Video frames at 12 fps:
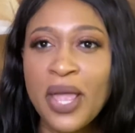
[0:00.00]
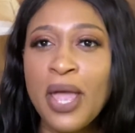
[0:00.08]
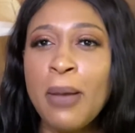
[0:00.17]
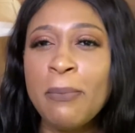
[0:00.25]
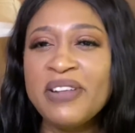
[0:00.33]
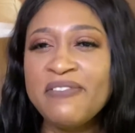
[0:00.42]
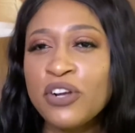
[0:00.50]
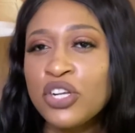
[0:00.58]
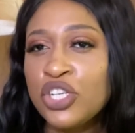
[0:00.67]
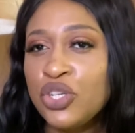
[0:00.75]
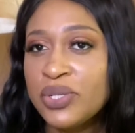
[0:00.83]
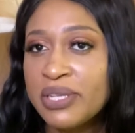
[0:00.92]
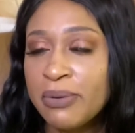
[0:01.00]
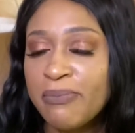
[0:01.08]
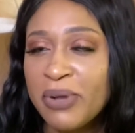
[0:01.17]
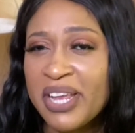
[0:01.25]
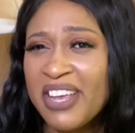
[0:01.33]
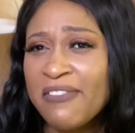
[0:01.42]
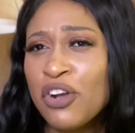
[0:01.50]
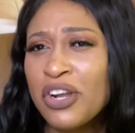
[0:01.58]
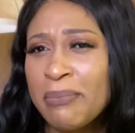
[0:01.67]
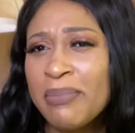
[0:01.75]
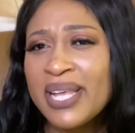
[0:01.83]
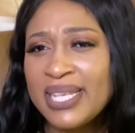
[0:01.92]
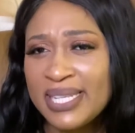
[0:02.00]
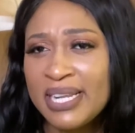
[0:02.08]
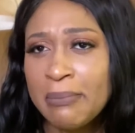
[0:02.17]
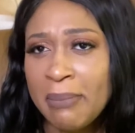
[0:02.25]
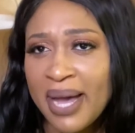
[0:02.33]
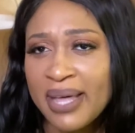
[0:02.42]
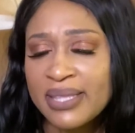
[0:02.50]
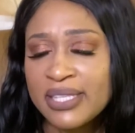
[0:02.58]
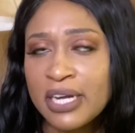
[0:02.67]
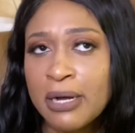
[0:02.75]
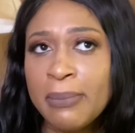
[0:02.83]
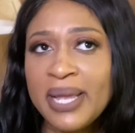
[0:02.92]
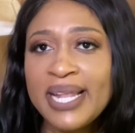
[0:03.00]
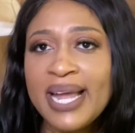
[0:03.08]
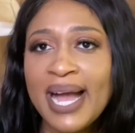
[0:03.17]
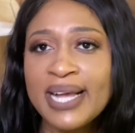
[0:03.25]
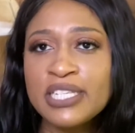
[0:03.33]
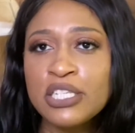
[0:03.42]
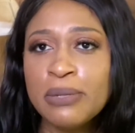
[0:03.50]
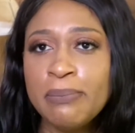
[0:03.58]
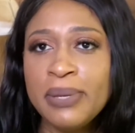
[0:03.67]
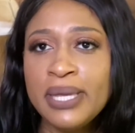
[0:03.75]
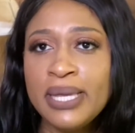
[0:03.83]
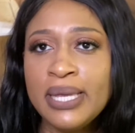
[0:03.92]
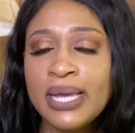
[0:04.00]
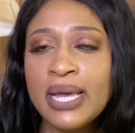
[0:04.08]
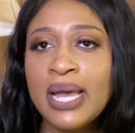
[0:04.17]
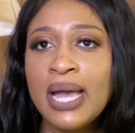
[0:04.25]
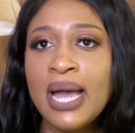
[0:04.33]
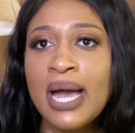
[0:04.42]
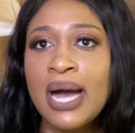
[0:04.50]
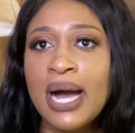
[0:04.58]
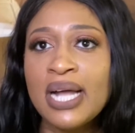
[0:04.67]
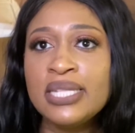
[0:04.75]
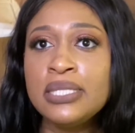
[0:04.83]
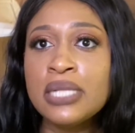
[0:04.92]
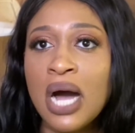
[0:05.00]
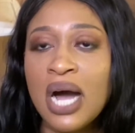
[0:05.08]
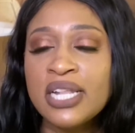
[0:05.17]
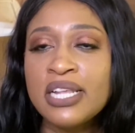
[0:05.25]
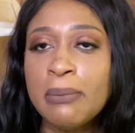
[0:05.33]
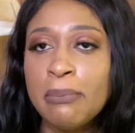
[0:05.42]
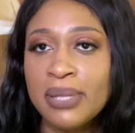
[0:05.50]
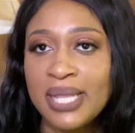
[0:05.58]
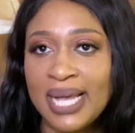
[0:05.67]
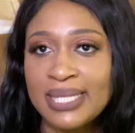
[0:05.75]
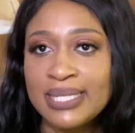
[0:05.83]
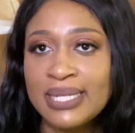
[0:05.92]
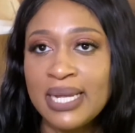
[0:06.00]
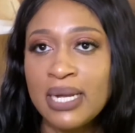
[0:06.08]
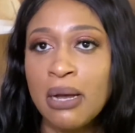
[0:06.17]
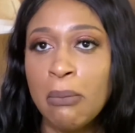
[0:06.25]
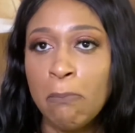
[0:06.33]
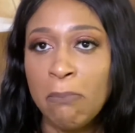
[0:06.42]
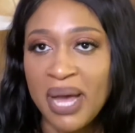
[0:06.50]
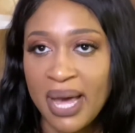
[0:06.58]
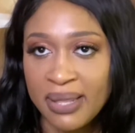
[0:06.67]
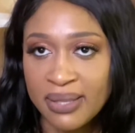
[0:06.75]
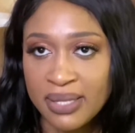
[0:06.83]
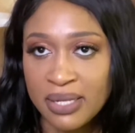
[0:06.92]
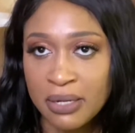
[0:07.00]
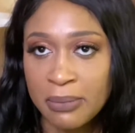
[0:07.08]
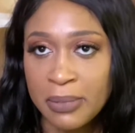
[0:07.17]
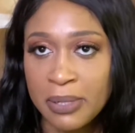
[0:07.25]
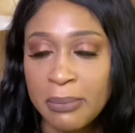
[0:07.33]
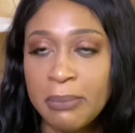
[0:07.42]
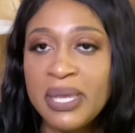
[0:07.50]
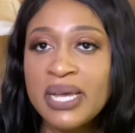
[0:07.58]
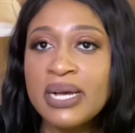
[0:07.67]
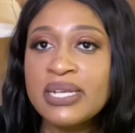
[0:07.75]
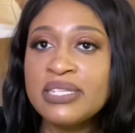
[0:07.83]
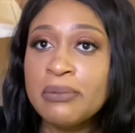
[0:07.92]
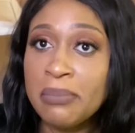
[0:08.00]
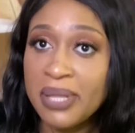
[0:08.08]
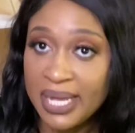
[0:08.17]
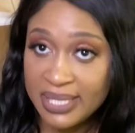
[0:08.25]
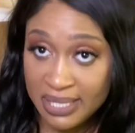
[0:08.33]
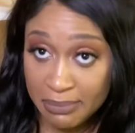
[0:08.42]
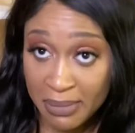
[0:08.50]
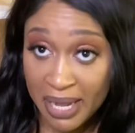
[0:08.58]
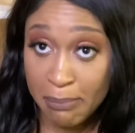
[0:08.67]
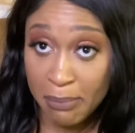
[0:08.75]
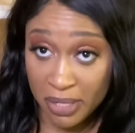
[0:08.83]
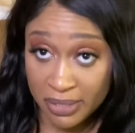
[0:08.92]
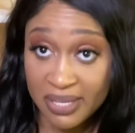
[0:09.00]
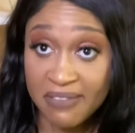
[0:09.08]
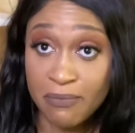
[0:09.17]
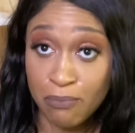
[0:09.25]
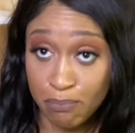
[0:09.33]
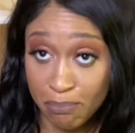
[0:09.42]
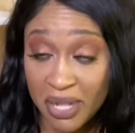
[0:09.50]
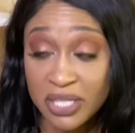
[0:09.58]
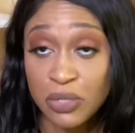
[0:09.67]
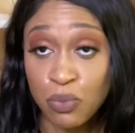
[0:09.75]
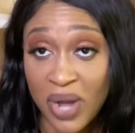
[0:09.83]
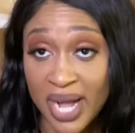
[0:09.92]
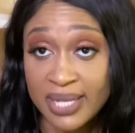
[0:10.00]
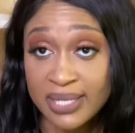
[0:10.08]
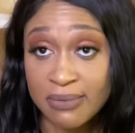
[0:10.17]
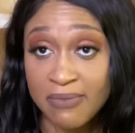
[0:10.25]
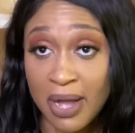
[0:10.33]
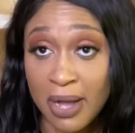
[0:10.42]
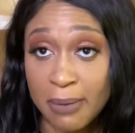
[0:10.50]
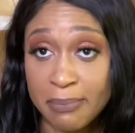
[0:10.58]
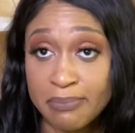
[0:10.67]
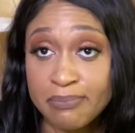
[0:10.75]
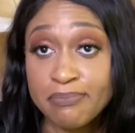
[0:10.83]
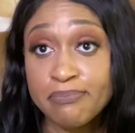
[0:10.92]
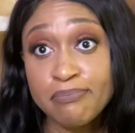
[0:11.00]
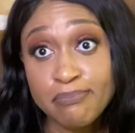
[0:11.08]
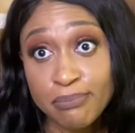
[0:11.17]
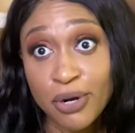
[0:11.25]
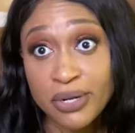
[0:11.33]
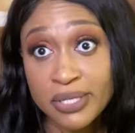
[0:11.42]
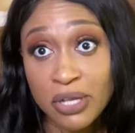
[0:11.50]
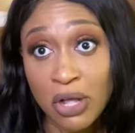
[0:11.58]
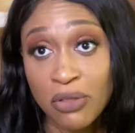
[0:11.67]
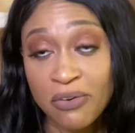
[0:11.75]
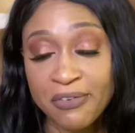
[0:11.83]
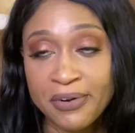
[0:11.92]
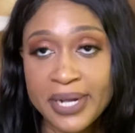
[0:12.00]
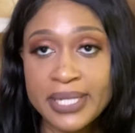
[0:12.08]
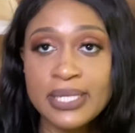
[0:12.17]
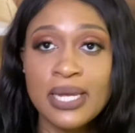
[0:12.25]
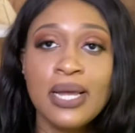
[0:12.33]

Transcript: But if you're going to place it in a bathtub, it has to be a non-plastic bathtub, because the plastic might melt if melted wax burns all over it.